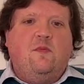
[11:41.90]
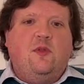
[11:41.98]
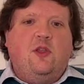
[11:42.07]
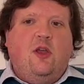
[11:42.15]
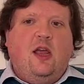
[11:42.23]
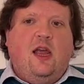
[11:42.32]

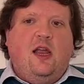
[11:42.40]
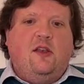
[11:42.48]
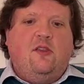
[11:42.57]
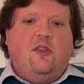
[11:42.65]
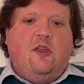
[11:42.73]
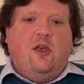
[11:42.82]
You had
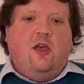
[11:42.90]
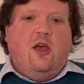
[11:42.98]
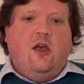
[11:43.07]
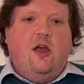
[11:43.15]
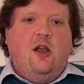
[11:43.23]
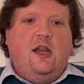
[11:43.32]
the
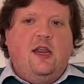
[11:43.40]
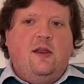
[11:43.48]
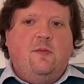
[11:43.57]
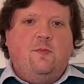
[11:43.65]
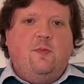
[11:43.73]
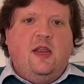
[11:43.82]

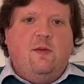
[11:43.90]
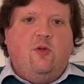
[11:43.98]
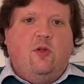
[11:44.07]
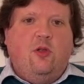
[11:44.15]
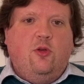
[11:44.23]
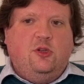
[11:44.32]
early
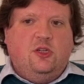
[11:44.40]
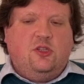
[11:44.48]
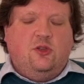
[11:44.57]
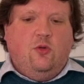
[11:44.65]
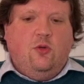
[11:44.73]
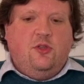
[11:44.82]
people who just
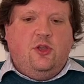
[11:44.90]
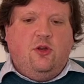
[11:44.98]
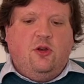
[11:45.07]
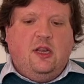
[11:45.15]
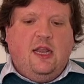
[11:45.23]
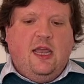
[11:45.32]
thought that you
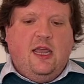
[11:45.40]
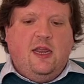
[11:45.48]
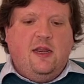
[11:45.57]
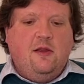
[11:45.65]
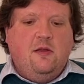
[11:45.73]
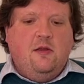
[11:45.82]
could
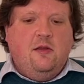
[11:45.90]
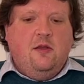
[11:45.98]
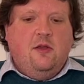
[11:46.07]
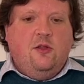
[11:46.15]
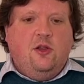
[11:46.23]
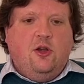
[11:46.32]
lay,
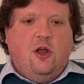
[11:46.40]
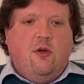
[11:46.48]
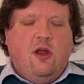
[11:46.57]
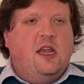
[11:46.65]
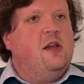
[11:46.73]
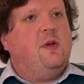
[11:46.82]
you know,
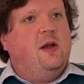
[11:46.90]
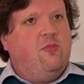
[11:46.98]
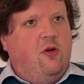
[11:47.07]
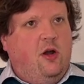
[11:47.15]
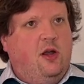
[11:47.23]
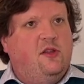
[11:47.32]
any big
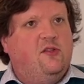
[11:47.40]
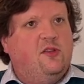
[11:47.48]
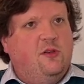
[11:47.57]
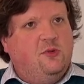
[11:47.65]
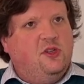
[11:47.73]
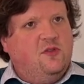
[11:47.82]
price and it
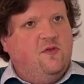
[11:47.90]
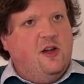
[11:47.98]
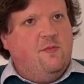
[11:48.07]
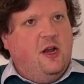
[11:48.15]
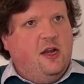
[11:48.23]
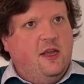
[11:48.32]
was just free
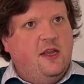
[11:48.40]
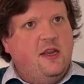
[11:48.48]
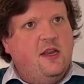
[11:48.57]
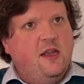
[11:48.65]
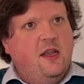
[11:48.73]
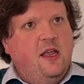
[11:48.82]
money.
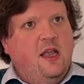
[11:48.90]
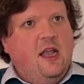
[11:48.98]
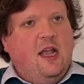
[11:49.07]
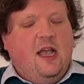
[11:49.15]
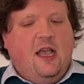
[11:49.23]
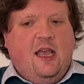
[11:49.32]

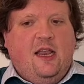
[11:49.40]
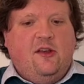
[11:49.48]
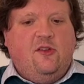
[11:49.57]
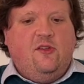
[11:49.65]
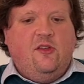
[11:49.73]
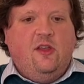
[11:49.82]

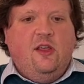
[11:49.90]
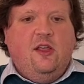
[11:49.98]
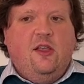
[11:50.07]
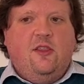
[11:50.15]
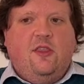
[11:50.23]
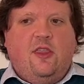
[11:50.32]
And
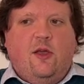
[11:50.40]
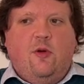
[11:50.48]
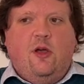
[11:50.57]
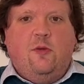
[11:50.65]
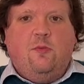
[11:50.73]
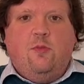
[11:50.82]
there
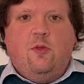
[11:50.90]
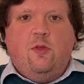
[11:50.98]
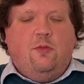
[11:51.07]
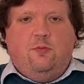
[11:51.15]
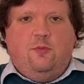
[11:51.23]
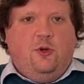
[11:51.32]
were,
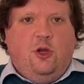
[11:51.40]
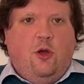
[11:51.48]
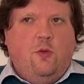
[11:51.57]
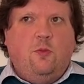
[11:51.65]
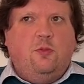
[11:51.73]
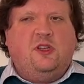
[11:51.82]
you
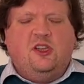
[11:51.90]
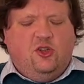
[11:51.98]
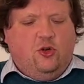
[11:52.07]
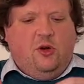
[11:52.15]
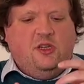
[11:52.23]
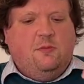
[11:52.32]
know,
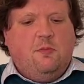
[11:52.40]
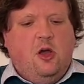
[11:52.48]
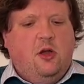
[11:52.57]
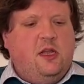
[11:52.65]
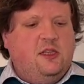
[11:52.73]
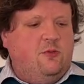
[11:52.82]
disjointed
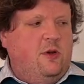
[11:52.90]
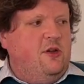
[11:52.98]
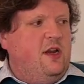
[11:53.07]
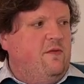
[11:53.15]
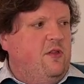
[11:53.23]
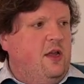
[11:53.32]
markets where you'd
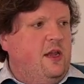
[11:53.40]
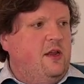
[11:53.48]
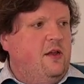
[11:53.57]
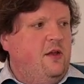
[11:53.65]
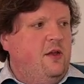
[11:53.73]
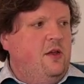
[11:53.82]
have like,
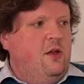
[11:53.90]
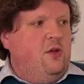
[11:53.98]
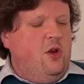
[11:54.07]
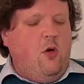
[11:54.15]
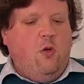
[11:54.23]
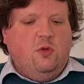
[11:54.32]

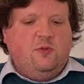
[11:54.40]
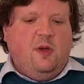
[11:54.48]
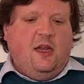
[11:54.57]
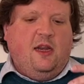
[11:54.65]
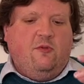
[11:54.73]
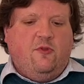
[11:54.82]
no one was
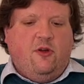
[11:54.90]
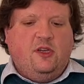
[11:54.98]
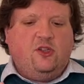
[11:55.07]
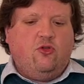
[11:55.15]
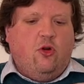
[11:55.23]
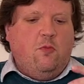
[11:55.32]
betting very
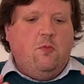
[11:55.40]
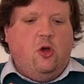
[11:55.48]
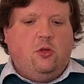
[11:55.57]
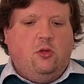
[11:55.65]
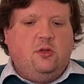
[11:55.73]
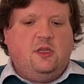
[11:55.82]
strong
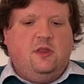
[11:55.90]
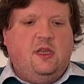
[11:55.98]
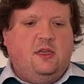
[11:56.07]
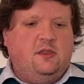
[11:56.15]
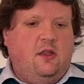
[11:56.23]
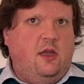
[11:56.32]
models in
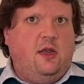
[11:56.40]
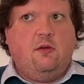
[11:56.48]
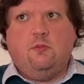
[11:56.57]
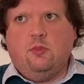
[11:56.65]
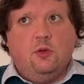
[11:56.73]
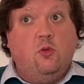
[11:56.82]
things like
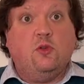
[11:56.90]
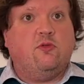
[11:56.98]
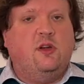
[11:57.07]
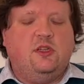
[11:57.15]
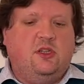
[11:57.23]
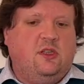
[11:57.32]
horse
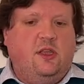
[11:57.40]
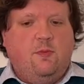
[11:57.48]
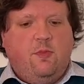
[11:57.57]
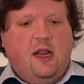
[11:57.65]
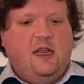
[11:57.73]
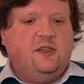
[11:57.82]
racing, just like the
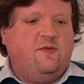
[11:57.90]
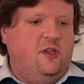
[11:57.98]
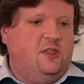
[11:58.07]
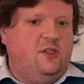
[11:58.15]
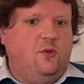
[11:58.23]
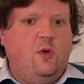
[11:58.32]
place
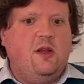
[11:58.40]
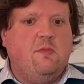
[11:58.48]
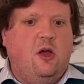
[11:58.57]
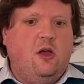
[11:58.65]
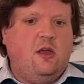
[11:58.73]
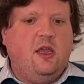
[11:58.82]
versus the win
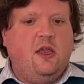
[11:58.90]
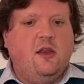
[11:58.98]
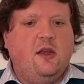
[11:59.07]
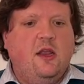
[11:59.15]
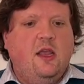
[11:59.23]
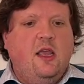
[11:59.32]
market.
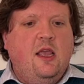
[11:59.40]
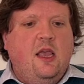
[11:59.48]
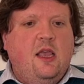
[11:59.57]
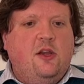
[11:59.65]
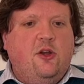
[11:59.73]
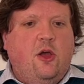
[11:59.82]

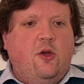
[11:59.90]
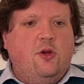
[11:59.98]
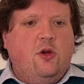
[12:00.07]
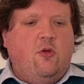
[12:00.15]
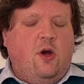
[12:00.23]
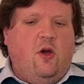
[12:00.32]
You know,
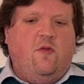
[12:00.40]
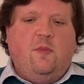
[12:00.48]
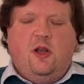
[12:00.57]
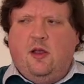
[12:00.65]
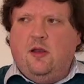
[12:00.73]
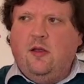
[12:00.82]
you'd quite often be
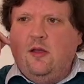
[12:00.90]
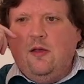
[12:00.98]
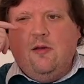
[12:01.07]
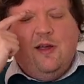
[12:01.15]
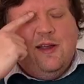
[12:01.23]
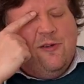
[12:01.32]
like,
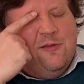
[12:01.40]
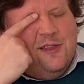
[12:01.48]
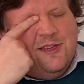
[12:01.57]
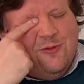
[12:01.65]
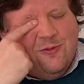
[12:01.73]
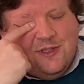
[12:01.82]
hang on,
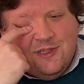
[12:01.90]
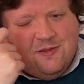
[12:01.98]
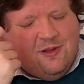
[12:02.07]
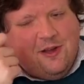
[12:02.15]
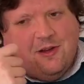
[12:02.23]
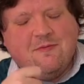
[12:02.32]
this horse is
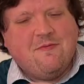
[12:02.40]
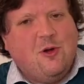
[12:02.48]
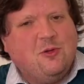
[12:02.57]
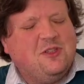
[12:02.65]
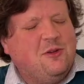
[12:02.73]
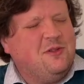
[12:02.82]
like
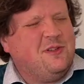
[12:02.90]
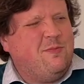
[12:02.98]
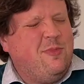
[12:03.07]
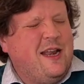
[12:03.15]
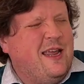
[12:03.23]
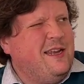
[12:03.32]
odds on to
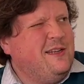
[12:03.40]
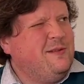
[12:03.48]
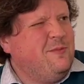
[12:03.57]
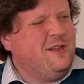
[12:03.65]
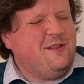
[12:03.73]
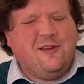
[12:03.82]
place,
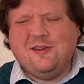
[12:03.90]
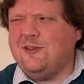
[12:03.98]
but he's like